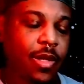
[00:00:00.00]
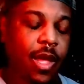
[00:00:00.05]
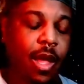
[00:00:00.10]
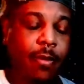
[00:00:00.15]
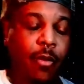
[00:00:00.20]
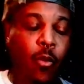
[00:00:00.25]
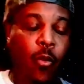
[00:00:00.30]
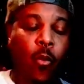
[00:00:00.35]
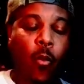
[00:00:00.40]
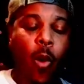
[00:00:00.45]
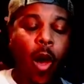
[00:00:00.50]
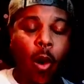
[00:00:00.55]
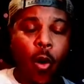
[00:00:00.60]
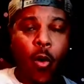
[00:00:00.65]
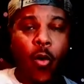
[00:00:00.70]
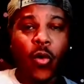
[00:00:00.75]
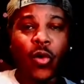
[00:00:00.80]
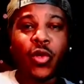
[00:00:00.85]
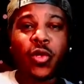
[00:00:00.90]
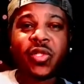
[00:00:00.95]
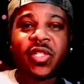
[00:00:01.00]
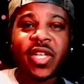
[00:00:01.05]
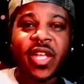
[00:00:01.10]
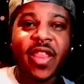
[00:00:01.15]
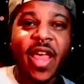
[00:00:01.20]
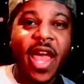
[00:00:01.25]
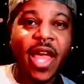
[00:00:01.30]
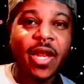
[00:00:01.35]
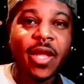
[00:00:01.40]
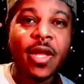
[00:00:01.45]
Come, whoa, you
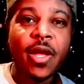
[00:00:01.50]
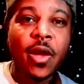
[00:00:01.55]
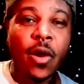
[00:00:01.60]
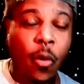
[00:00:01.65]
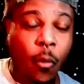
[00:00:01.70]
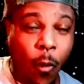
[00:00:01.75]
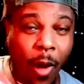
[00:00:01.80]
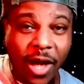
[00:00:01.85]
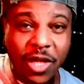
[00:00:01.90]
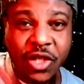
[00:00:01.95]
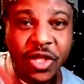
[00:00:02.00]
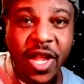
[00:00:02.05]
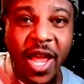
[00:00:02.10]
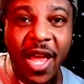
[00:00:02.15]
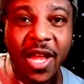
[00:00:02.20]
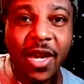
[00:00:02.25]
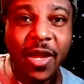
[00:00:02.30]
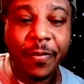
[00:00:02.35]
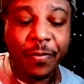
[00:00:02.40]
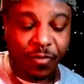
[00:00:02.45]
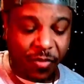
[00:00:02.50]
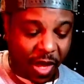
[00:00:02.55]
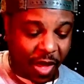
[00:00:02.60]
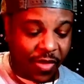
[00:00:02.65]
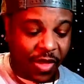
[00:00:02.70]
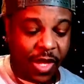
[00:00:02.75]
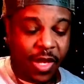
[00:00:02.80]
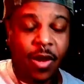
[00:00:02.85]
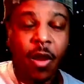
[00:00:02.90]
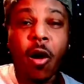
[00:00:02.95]
see that? Watch that,
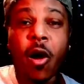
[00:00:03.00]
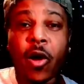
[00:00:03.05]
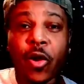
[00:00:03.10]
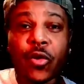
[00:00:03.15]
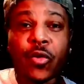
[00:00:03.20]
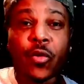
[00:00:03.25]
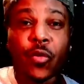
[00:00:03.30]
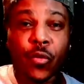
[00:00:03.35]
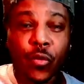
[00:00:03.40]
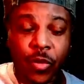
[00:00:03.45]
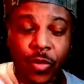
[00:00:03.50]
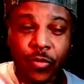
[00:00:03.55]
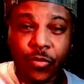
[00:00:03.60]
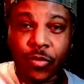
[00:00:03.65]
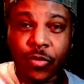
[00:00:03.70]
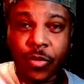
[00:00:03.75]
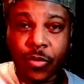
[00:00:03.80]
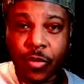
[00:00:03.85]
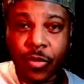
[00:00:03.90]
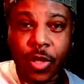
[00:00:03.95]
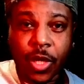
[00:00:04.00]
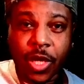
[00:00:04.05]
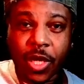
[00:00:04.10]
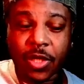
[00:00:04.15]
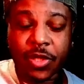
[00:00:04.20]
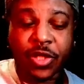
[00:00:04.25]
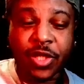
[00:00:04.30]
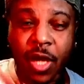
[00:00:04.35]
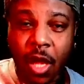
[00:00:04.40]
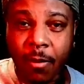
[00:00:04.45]
and then on
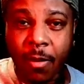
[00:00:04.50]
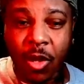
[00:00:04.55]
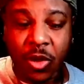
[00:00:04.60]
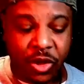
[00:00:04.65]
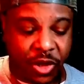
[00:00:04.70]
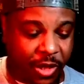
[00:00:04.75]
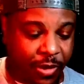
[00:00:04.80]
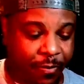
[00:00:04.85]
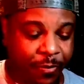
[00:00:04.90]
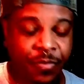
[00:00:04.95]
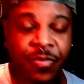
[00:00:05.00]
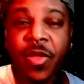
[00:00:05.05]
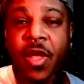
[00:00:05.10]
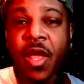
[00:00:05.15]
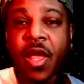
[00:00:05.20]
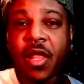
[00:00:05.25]
uh, slow motion,